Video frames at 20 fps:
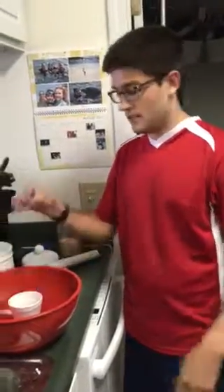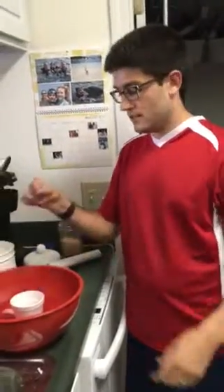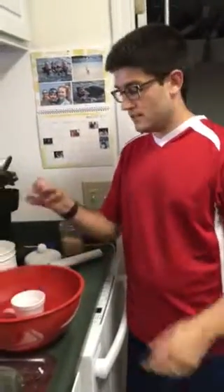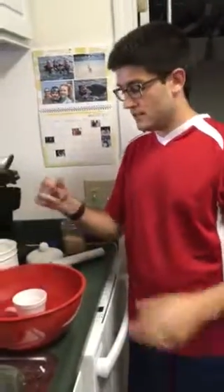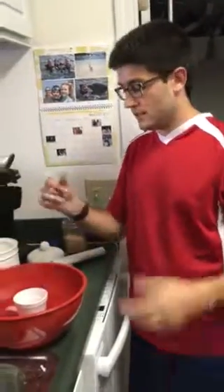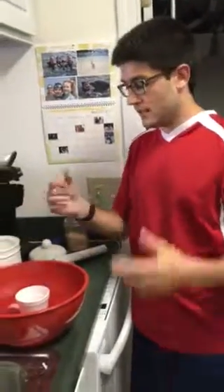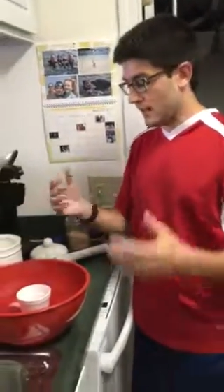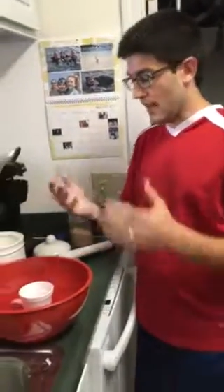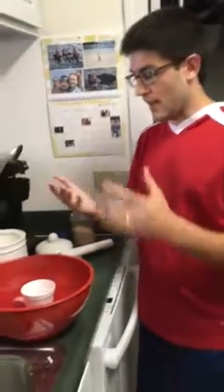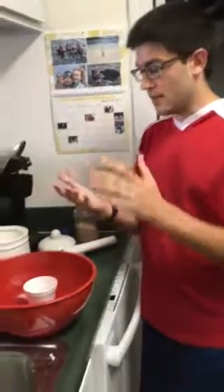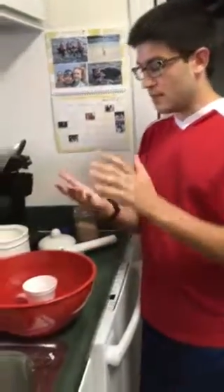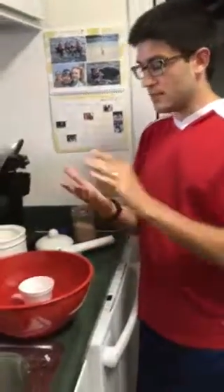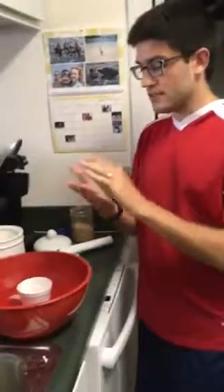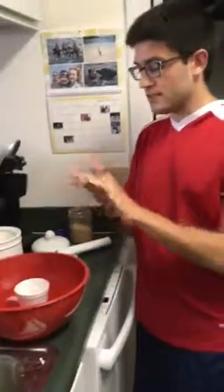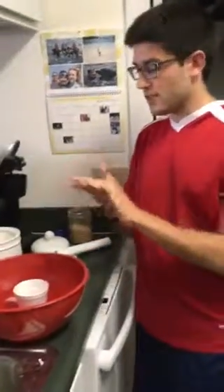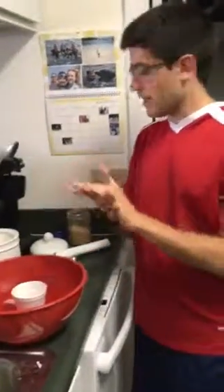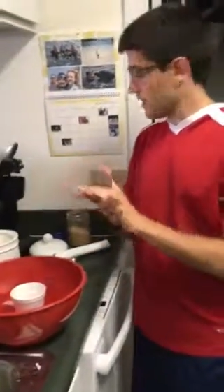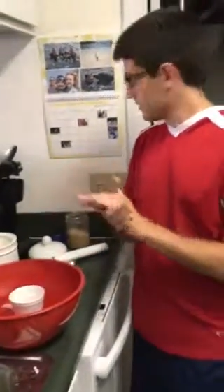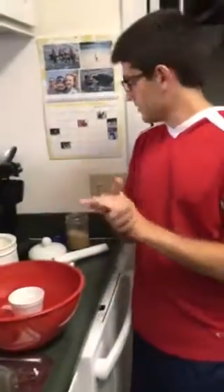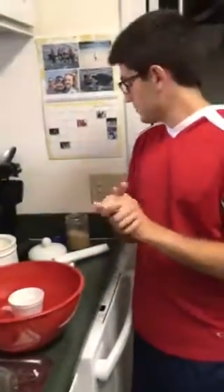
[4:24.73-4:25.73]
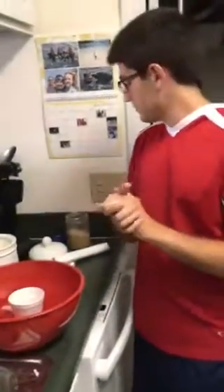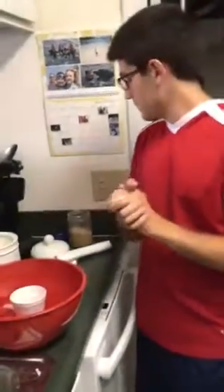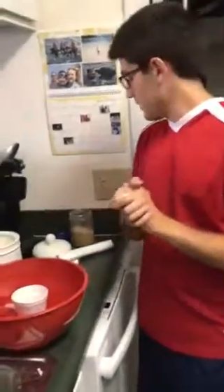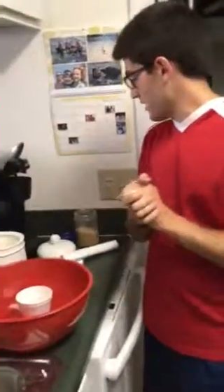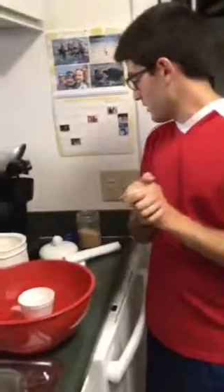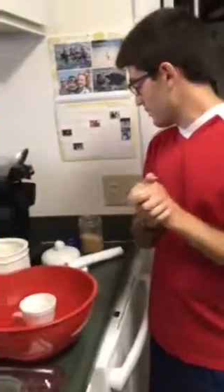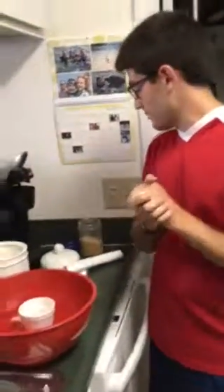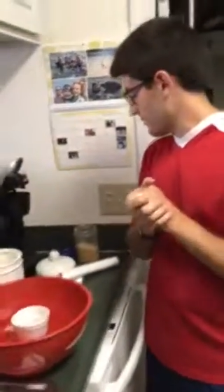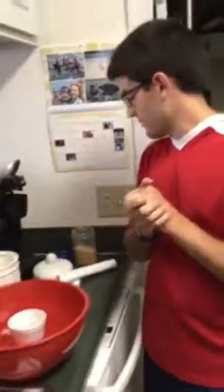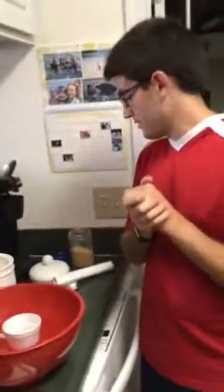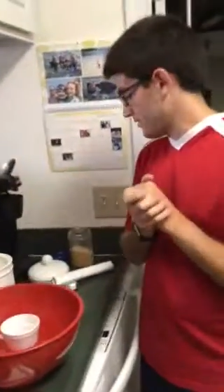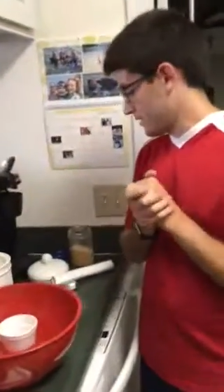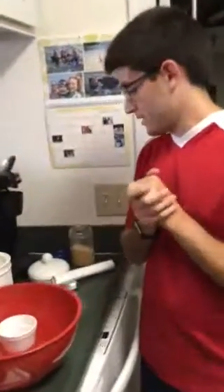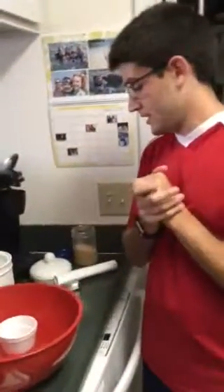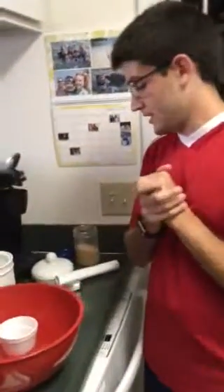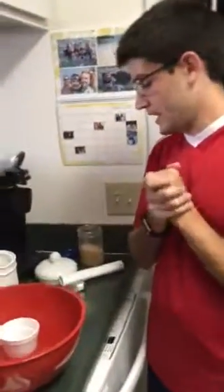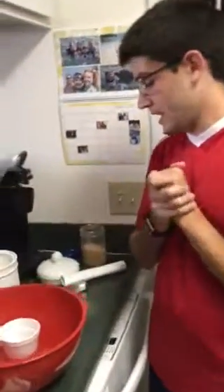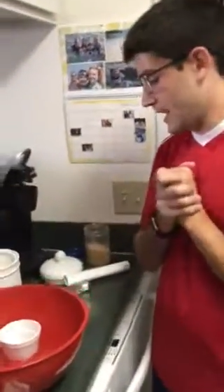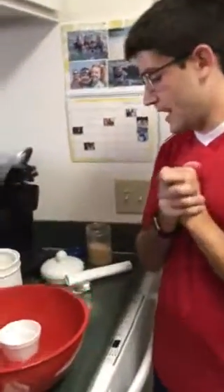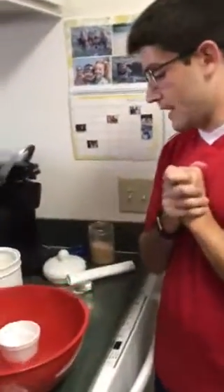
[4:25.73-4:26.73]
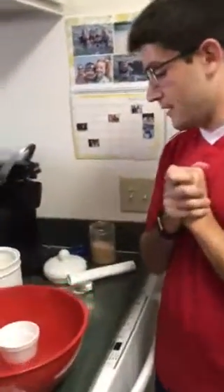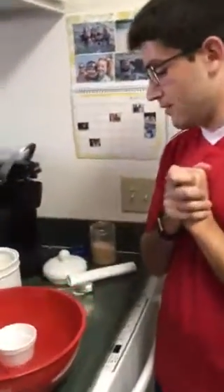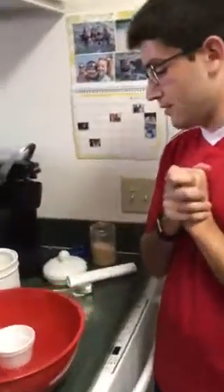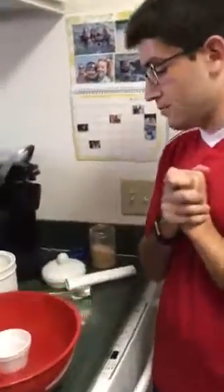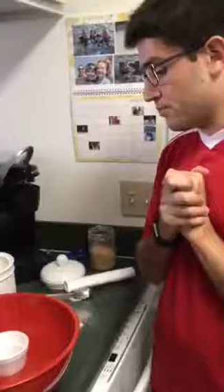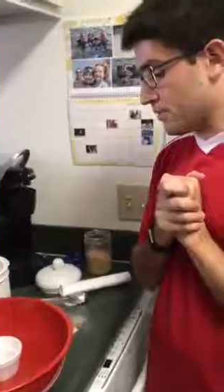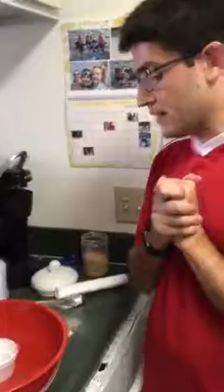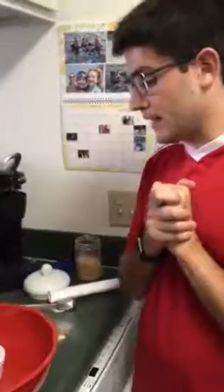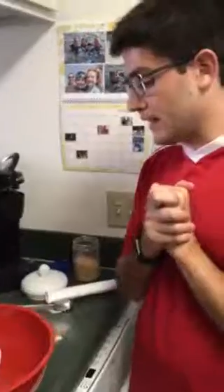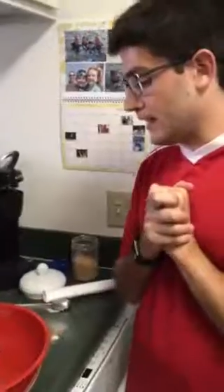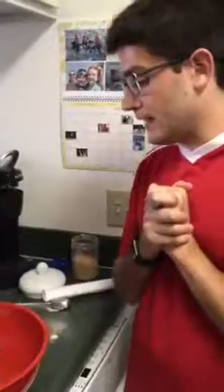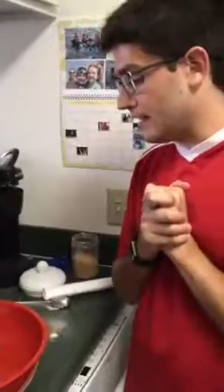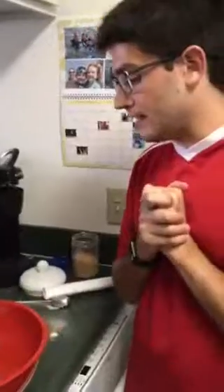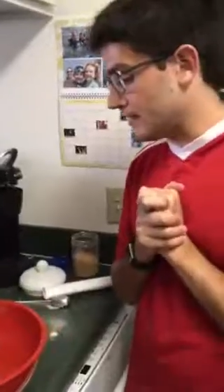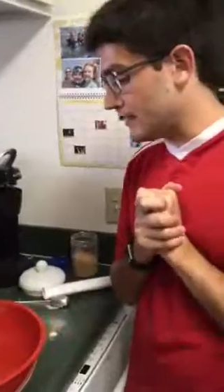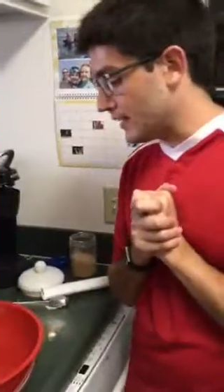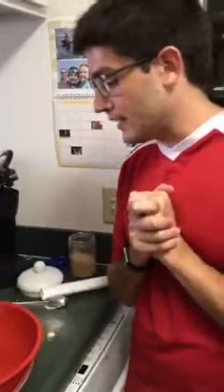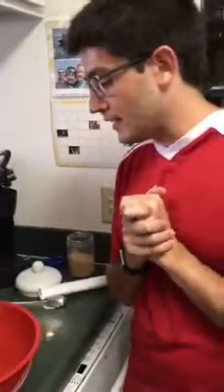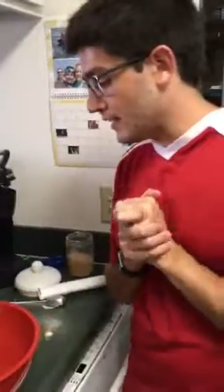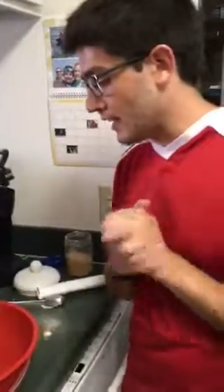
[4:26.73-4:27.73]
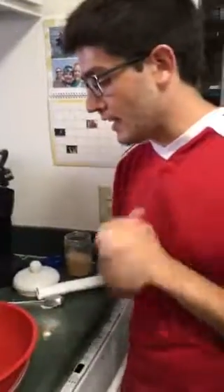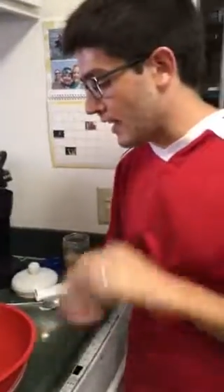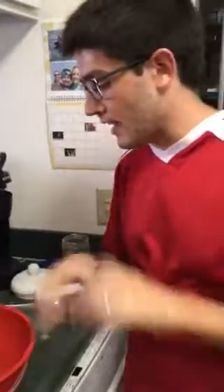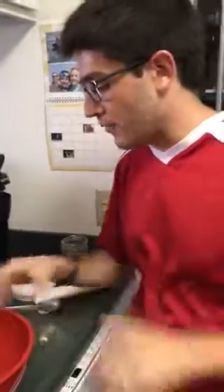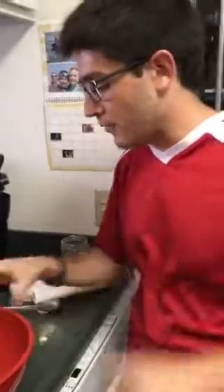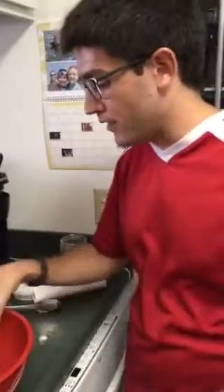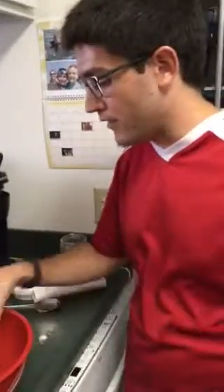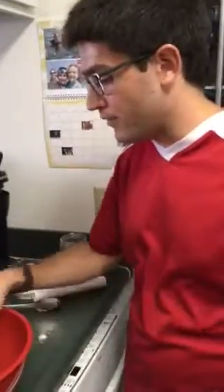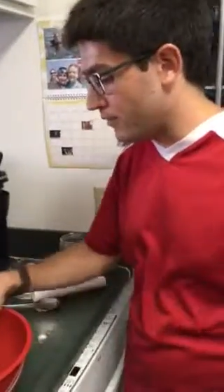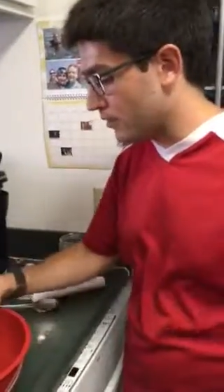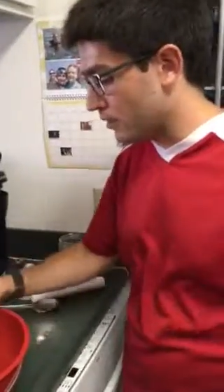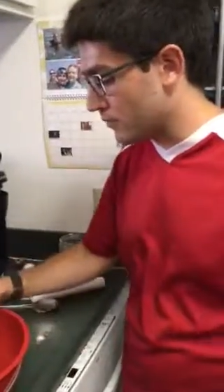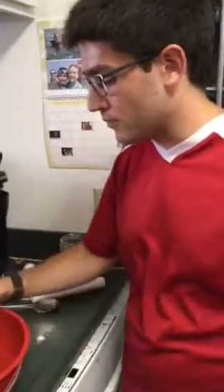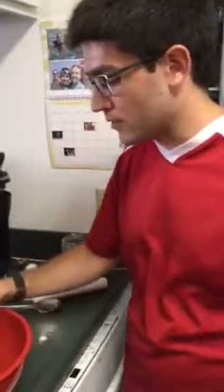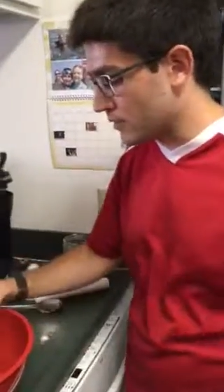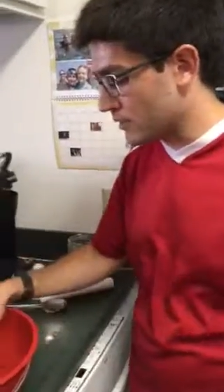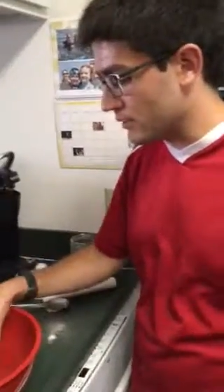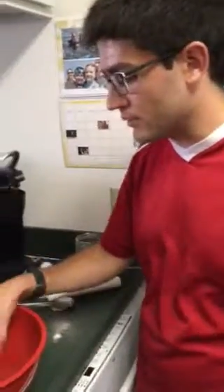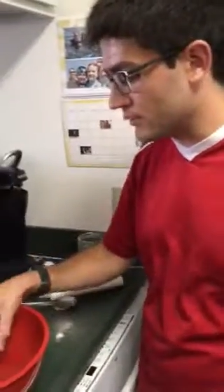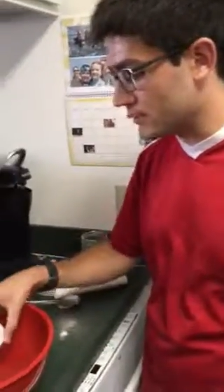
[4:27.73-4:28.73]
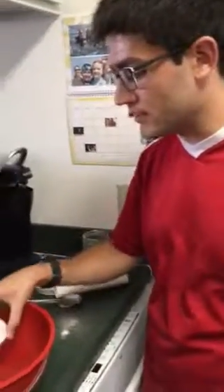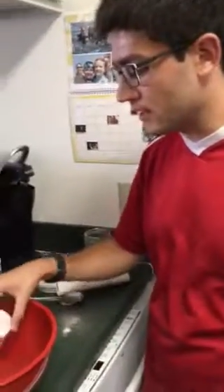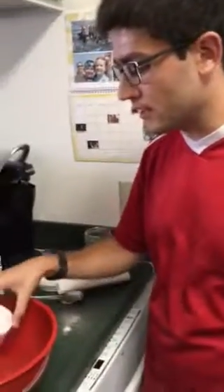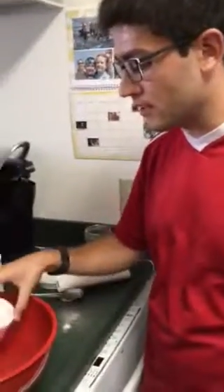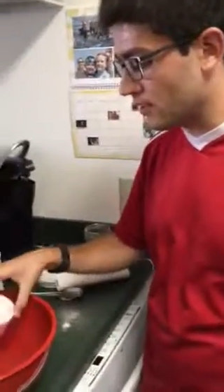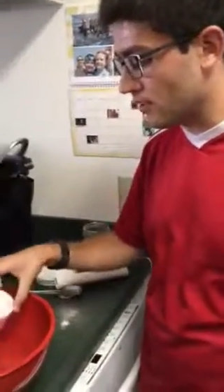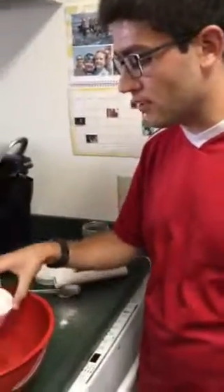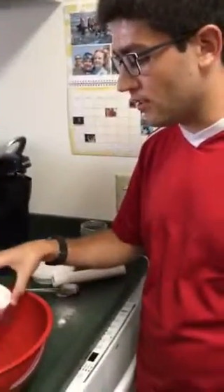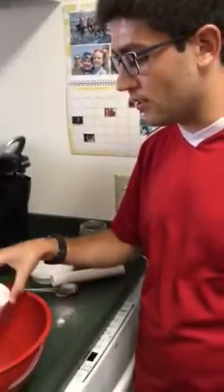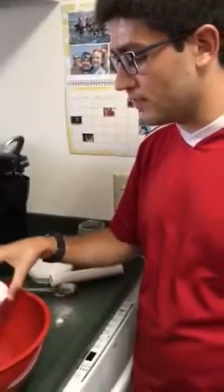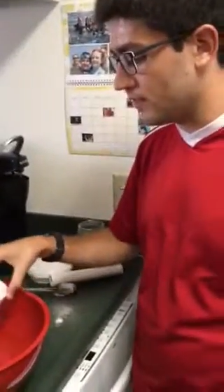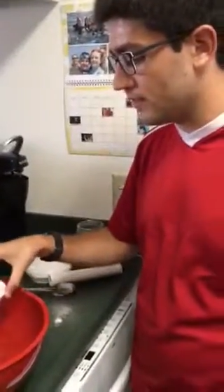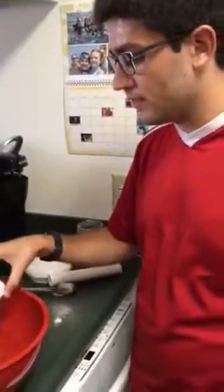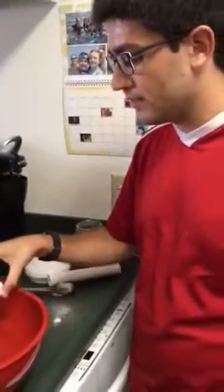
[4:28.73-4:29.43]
So that was our experiment for the day. It was pretty easy, and we formed our own sinkhole.